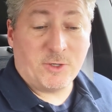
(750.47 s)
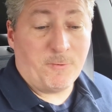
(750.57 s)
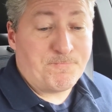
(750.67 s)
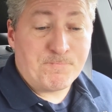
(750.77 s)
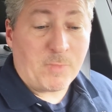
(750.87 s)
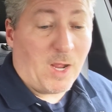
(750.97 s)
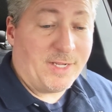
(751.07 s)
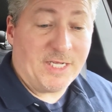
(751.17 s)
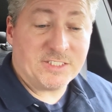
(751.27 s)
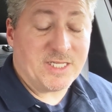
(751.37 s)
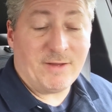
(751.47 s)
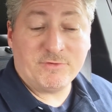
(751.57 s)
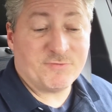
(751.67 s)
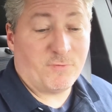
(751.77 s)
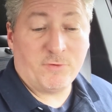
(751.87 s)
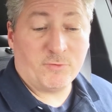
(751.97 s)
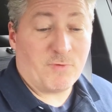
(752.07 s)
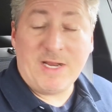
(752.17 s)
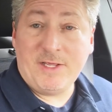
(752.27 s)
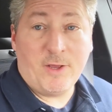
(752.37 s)
So I guess that was for the
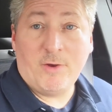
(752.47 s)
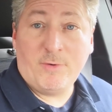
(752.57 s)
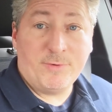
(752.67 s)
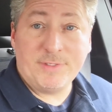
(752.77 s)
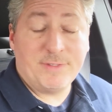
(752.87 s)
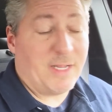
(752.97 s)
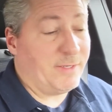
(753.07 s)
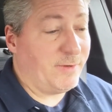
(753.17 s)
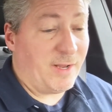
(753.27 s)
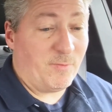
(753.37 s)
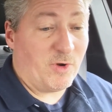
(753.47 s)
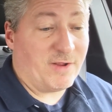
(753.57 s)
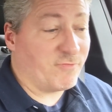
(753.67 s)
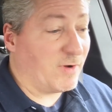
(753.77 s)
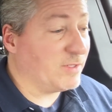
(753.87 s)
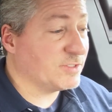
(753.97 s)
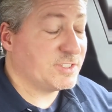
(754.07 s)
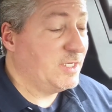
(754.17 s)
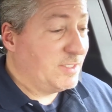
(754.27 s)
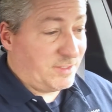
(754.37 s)
radio and whatever
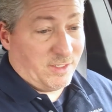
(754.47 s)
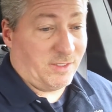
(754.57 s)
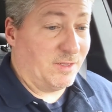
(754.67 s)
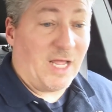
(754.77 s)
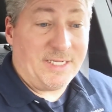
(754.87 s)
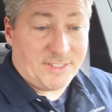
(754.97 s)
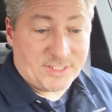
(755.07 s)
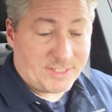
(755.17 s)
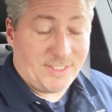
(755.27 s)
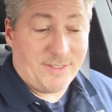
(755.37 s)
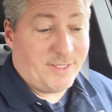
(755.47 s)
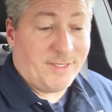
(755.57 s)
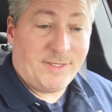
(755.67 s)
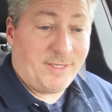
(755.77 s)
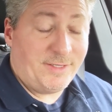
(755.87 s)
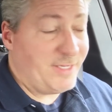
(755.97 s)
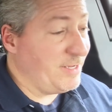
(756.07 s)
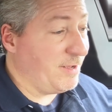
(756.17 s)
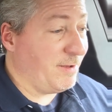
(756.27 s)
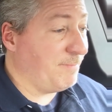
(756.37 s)
else, the lights in
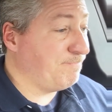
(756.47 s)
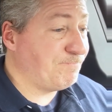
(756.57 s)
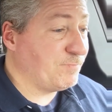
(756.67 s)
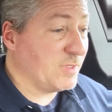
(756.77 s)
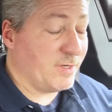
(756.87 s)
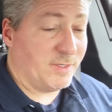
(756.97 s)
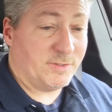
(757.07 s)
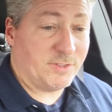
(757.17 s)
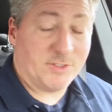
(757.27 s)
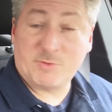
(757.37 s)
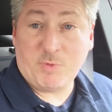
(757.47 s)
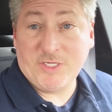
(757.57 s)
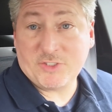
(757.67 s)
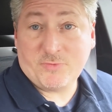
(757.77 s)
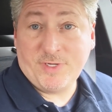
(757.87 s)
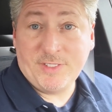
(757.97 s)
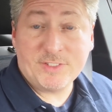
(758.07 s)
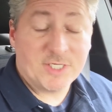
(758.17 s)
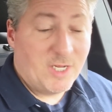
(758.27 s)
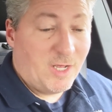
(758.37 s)
the display
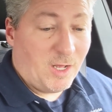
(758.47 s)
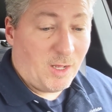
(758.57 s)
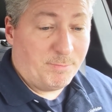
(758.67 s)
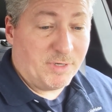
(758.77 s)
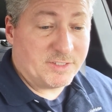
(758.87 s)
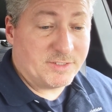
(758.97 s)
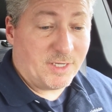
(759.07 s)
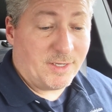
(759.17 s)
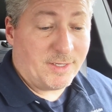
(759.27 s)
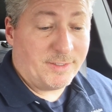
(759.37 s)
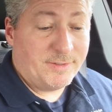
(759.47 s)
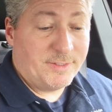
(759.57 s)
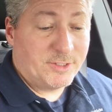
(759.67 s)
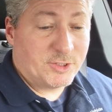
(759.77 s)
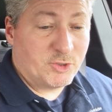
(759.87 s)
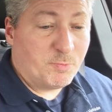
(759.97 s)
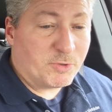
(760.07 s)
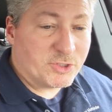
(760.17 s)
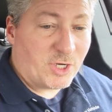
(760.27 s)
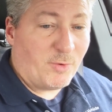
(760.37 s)
screens. But
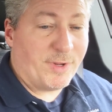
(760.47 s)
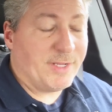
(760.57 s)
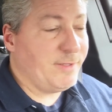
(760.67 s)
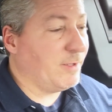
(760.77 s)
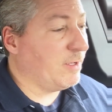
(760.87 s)
super showing.